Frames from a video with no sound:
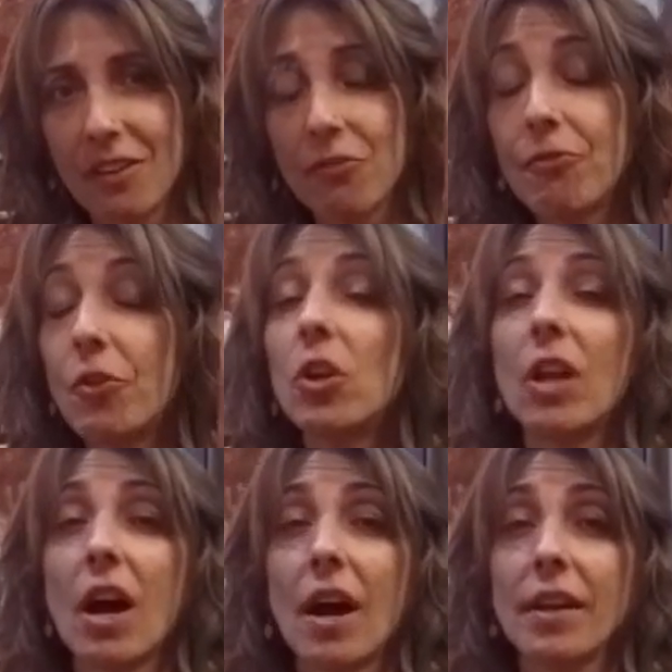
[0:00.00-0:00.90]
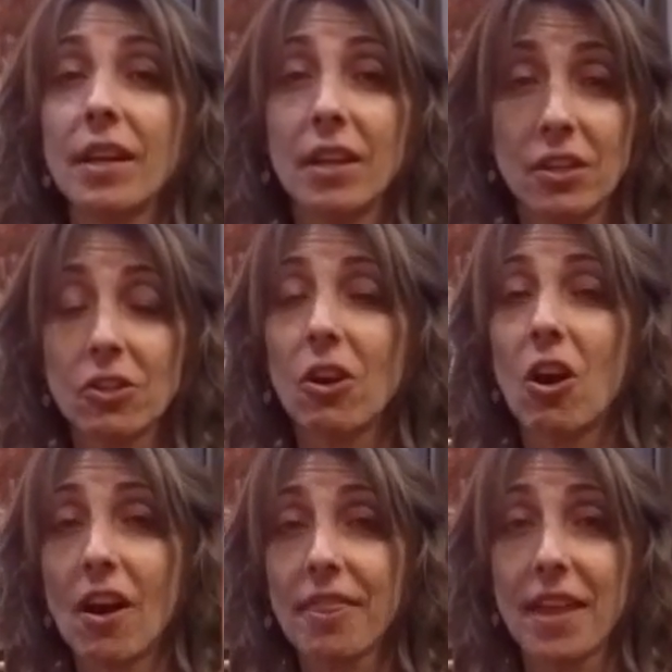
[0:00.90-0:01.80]
full on in your
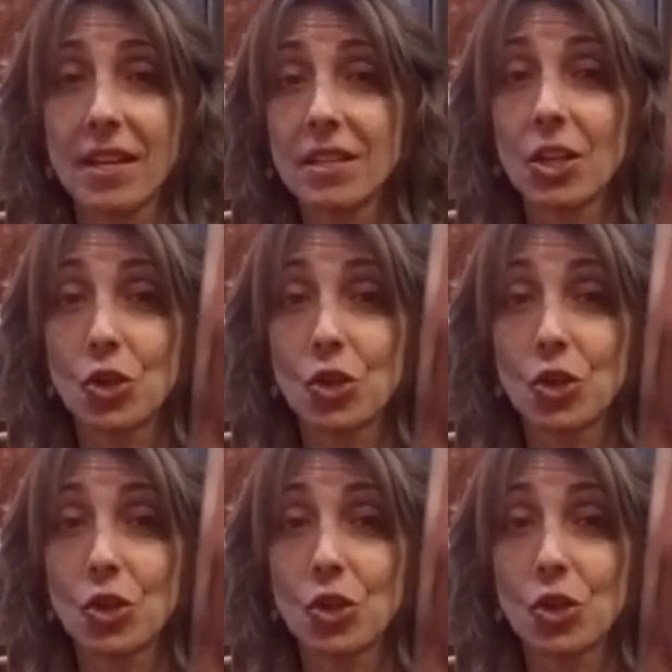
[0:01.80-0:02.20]
authentic